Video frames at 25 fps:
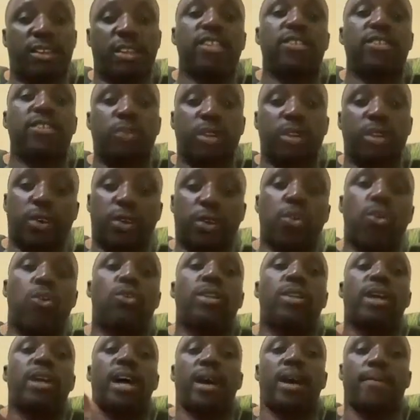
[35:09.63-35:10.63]
that's what they
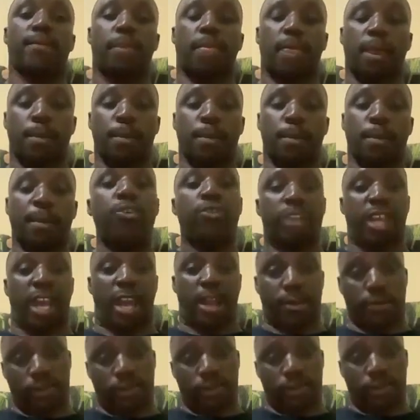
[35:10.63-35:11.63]
call
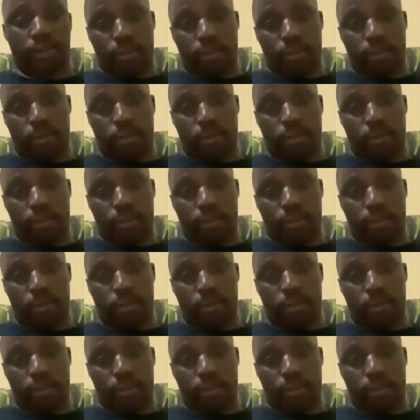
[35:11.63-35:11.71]
Bedodan.